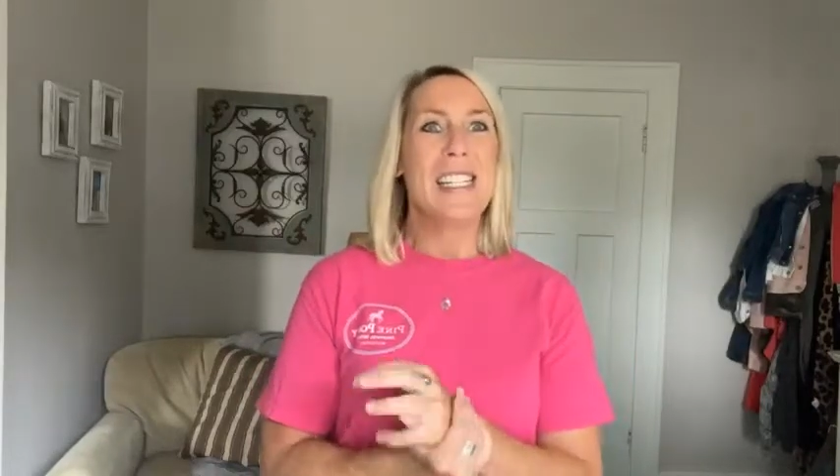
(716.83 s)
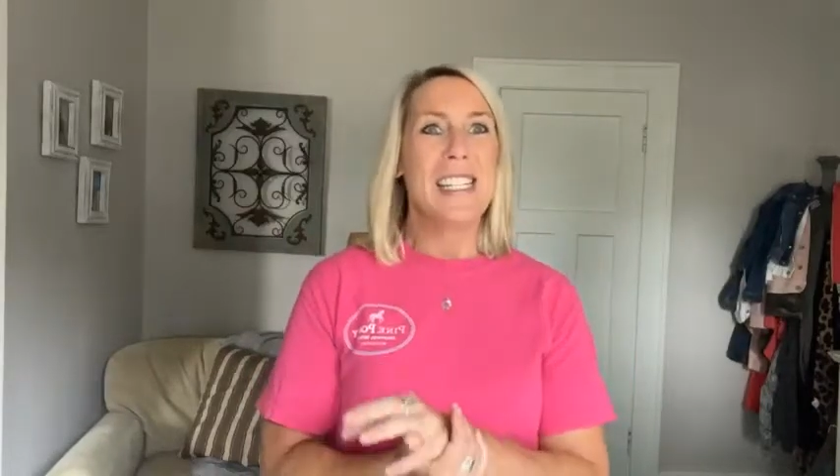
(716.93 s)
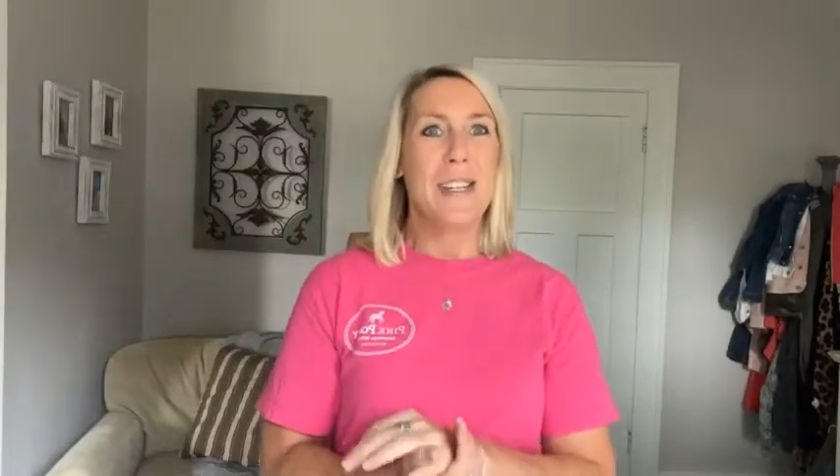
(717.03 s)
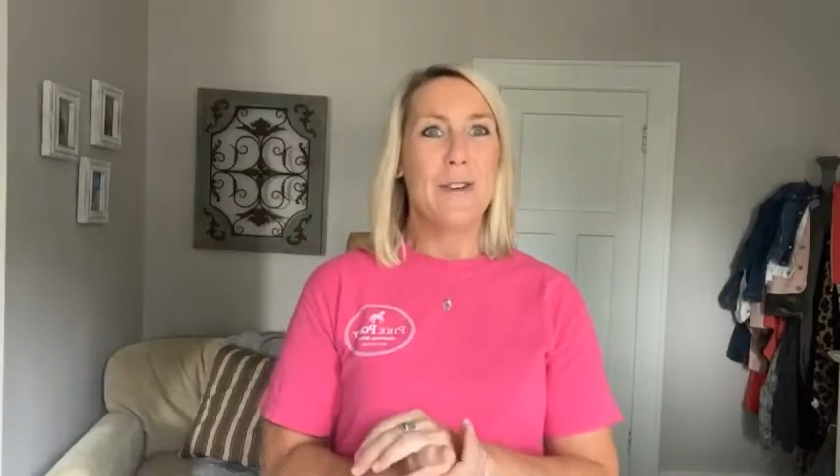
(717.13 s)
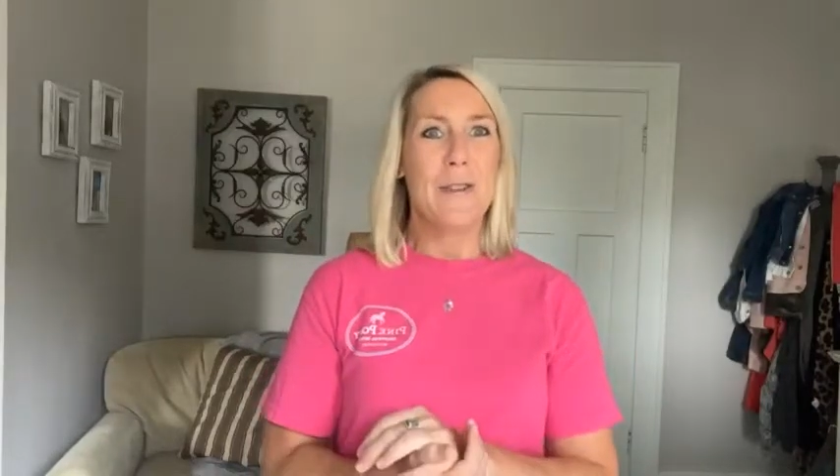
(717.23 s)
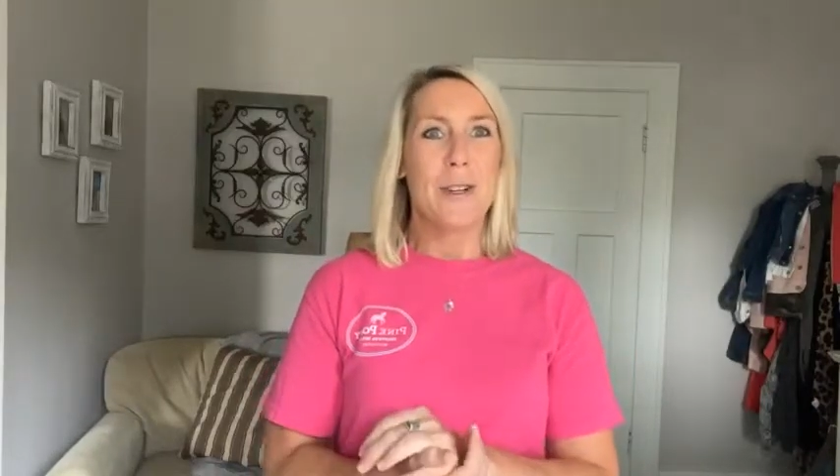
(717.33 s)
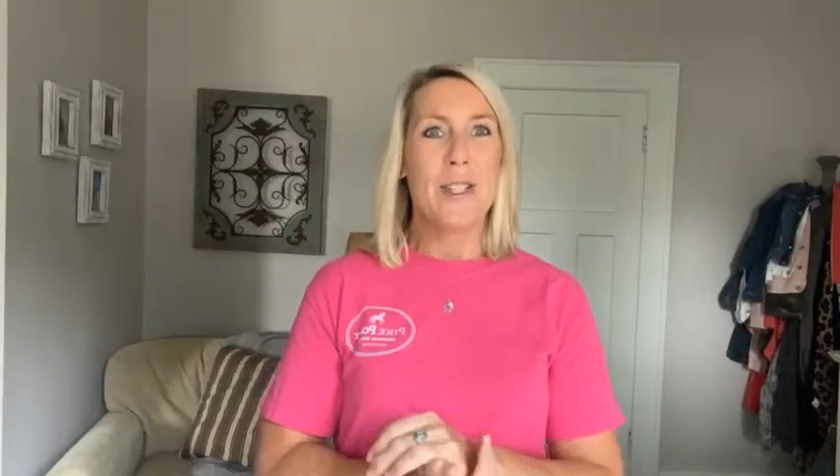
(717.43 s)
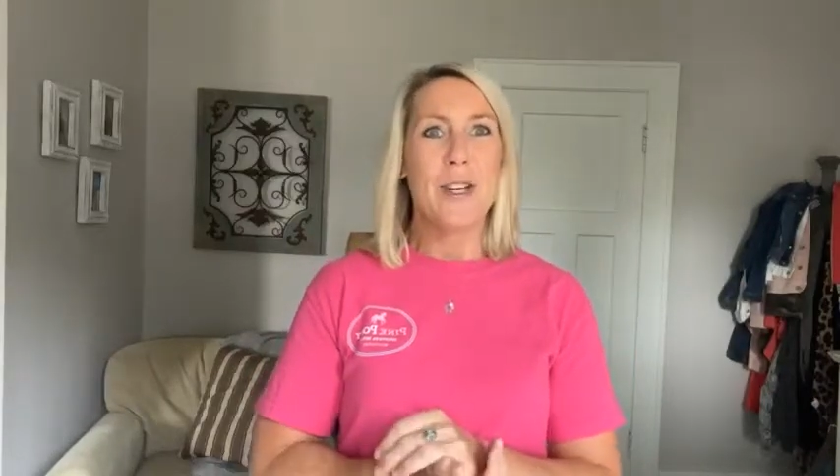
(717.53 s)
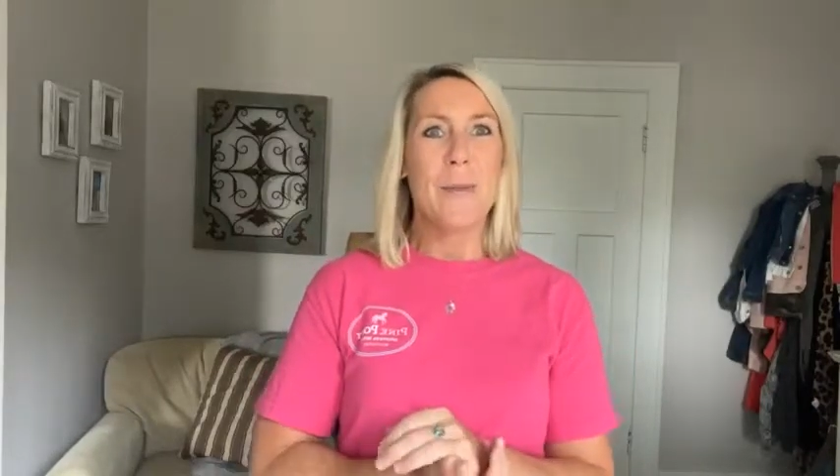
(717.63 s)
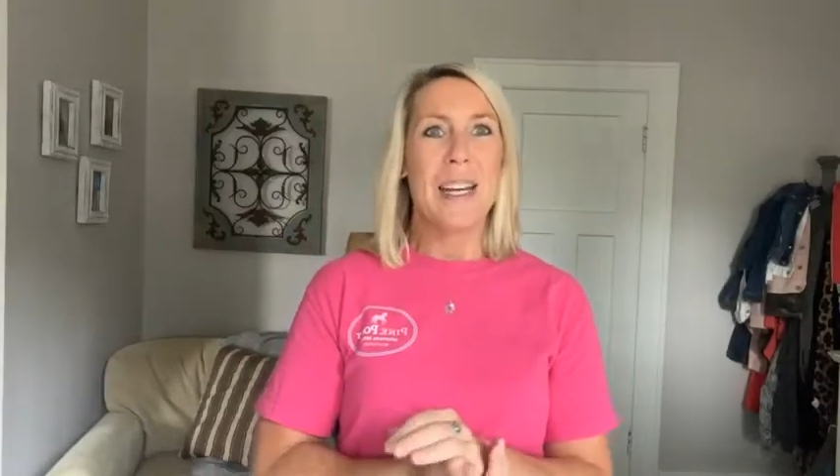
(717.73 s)
silver
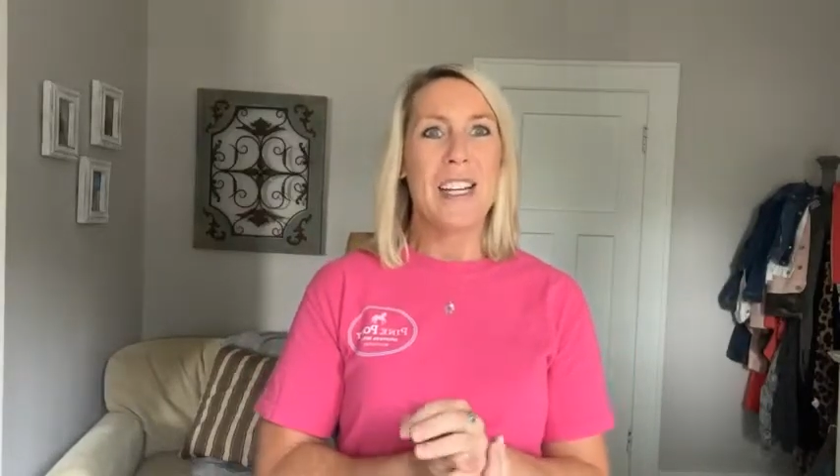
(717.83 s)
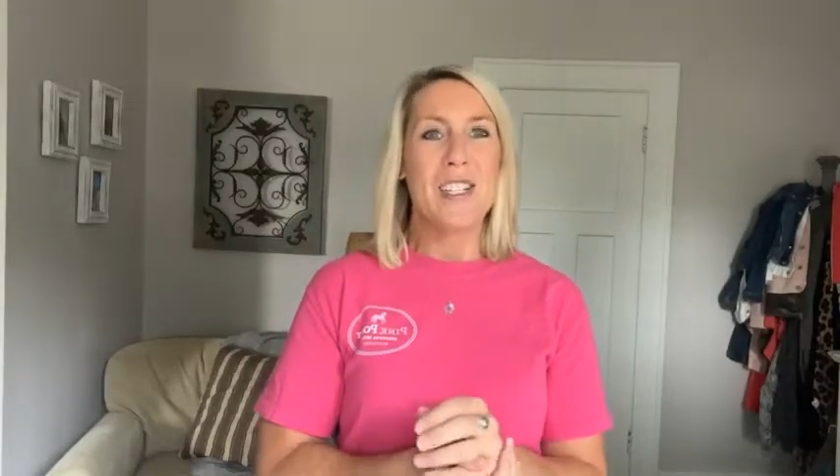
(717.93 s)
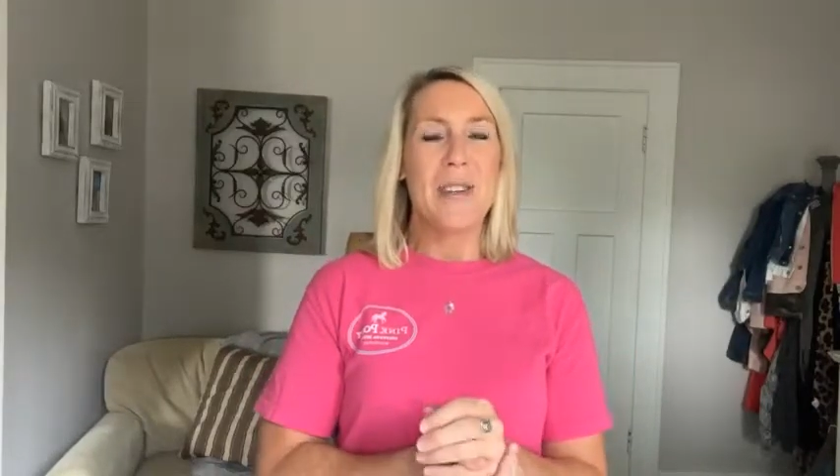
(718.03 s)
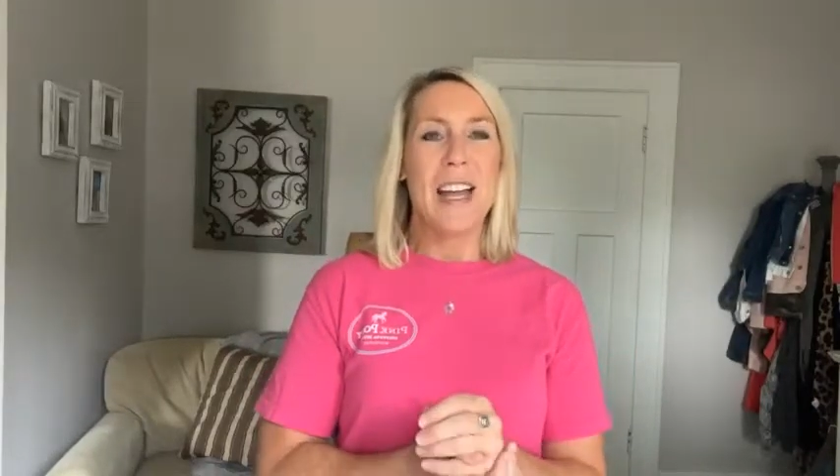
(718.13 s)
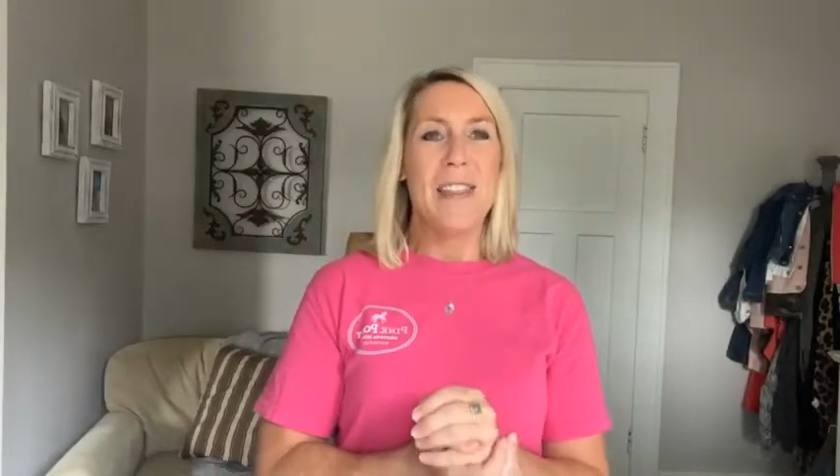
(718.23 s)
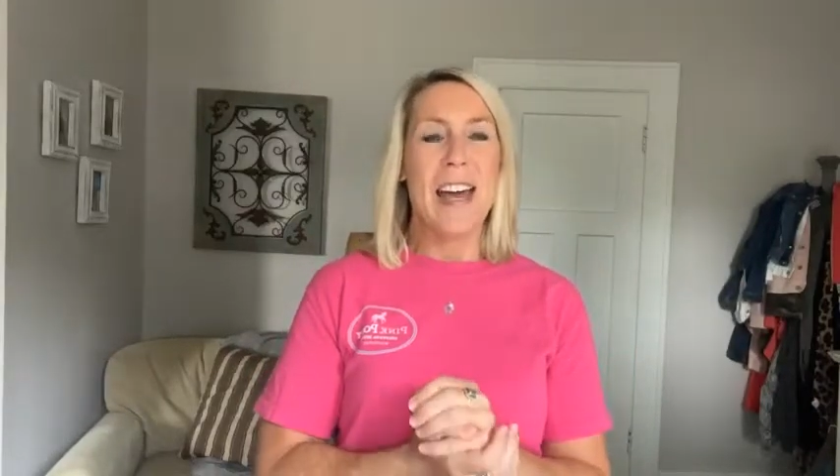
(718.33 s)
too because you get